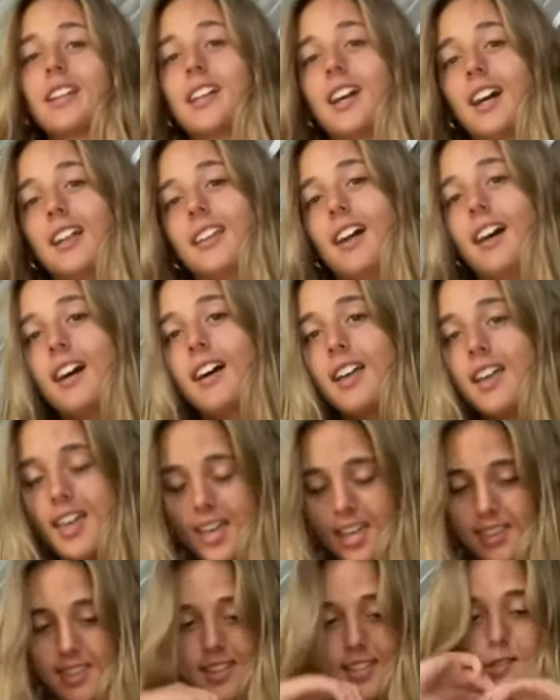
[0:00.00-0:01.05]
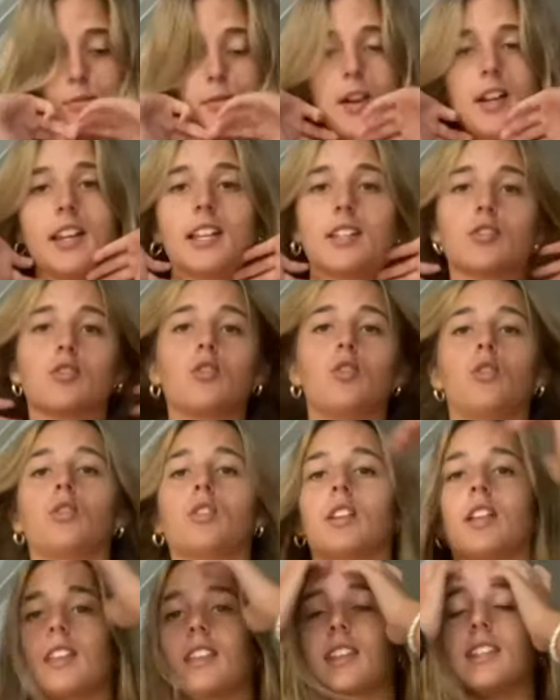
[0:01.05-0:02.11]
color. This one is
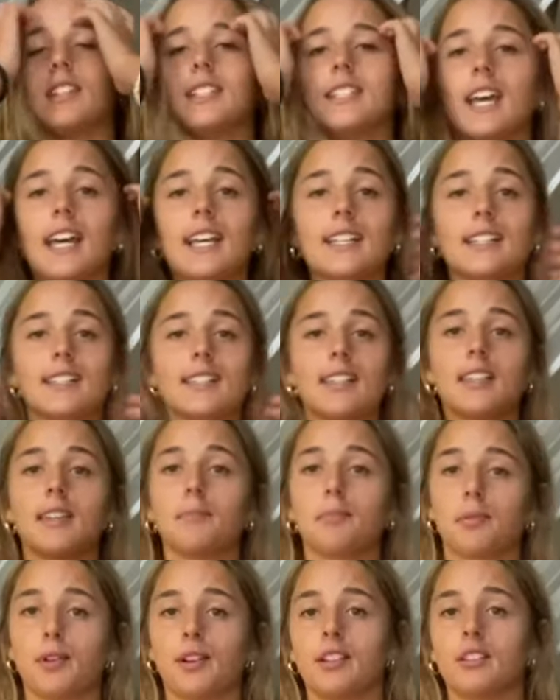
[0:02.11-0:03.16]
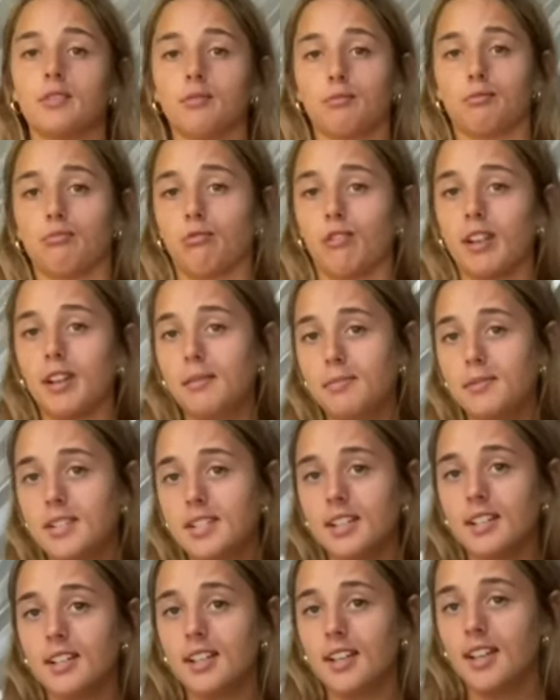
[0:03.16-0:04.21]
called the Daisy Print Ribbed
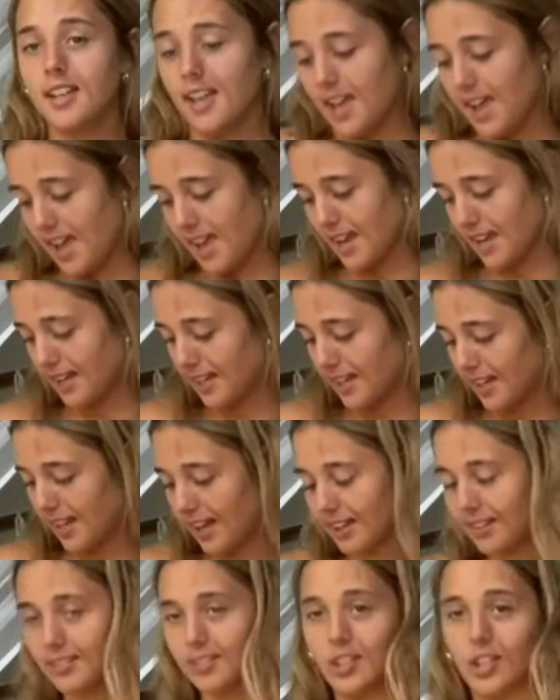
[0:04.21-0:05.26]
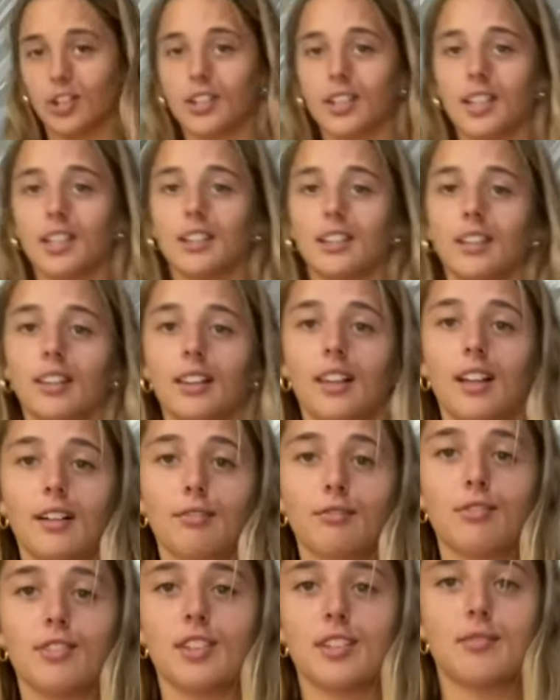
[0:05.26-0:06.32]
and I literally
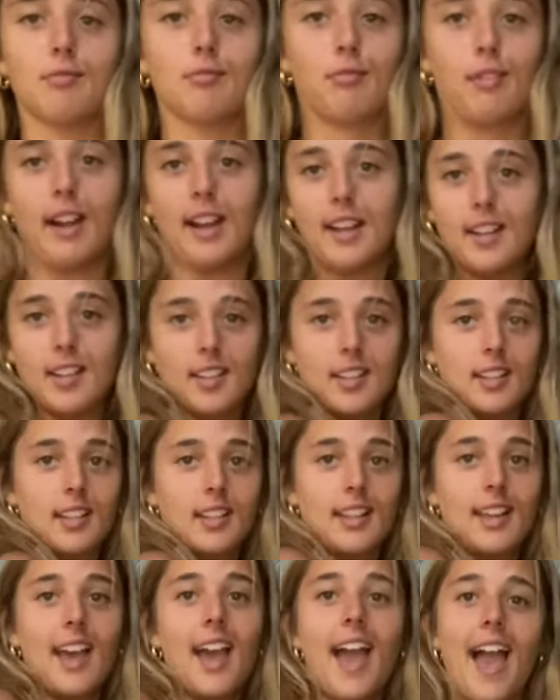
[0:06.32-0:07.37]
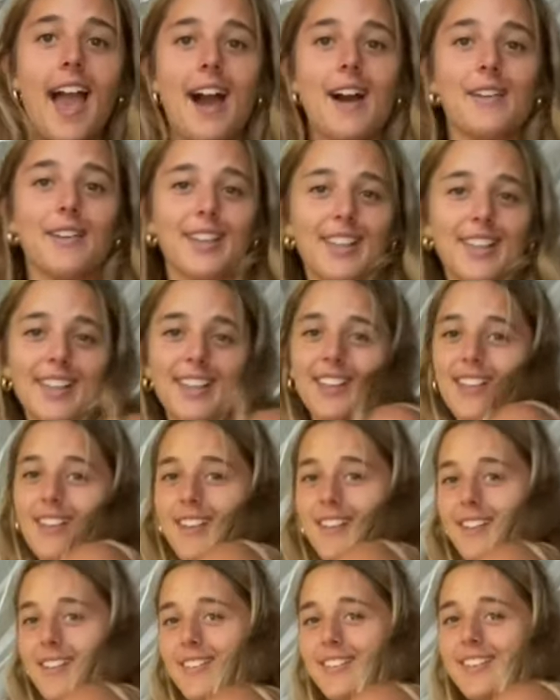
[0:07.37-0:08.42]
love this red. How
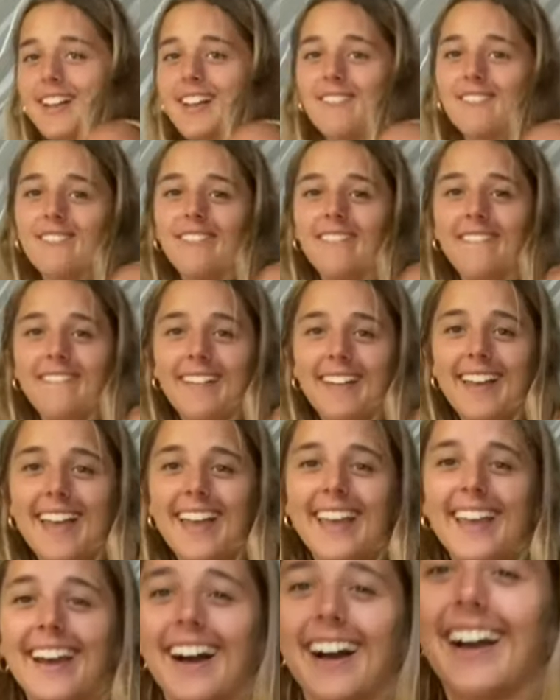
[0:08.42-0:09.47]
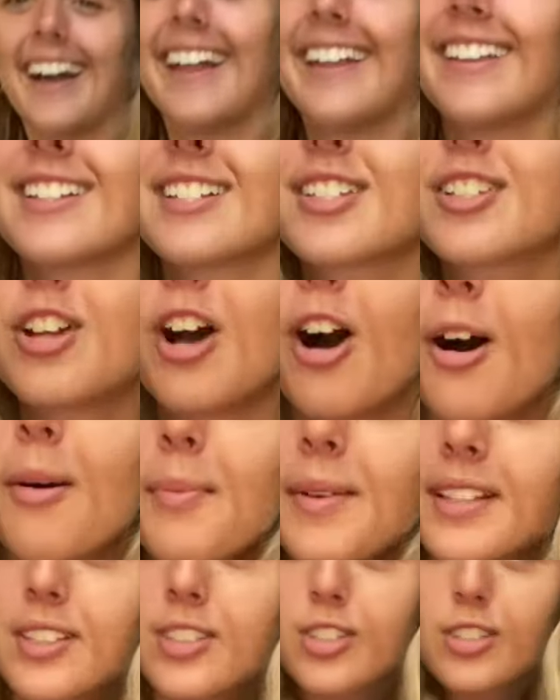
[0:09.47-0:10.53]
cute. And this top,
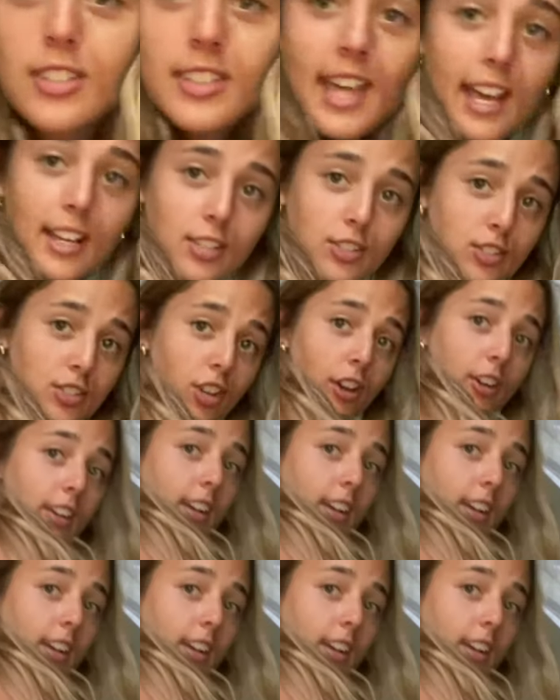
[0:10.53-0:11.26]
they're so